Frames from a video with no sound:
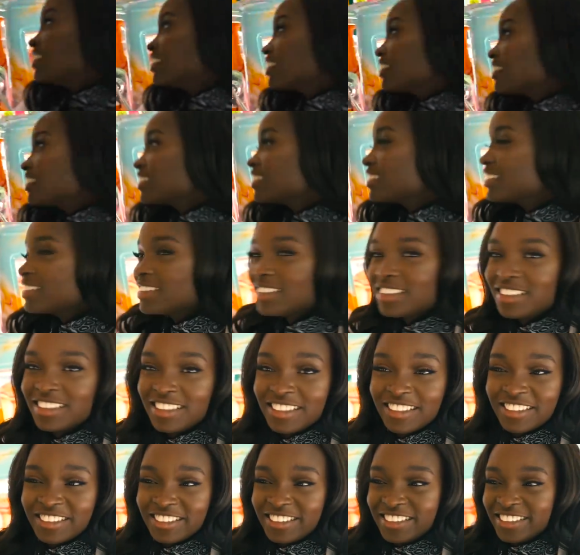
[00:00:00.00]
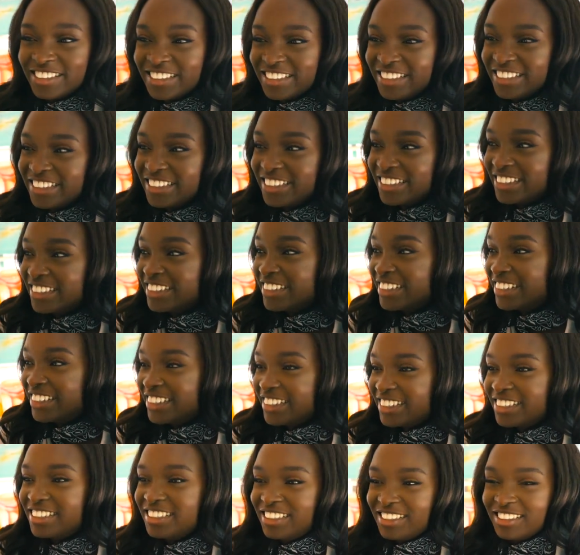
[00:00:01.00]
Nikki, this was really for you. It wasn't
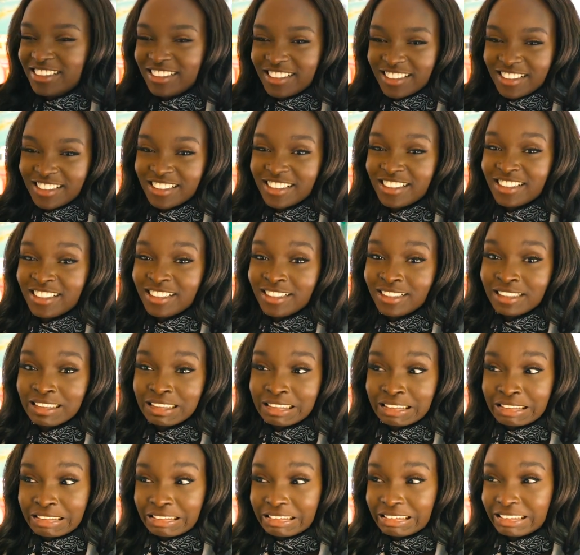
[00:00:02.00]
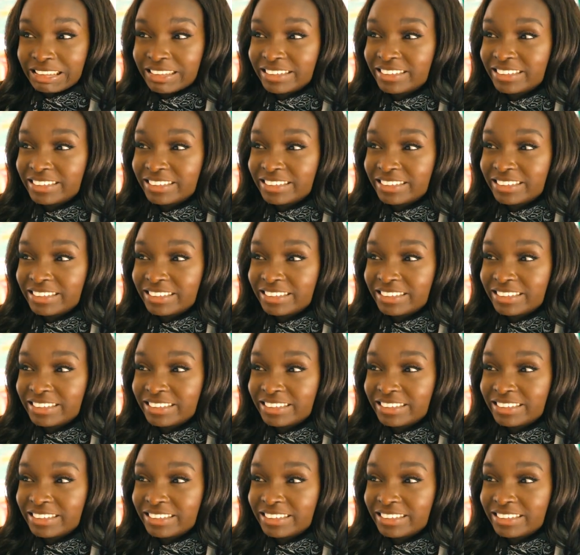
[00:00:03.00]
even for her, was it? called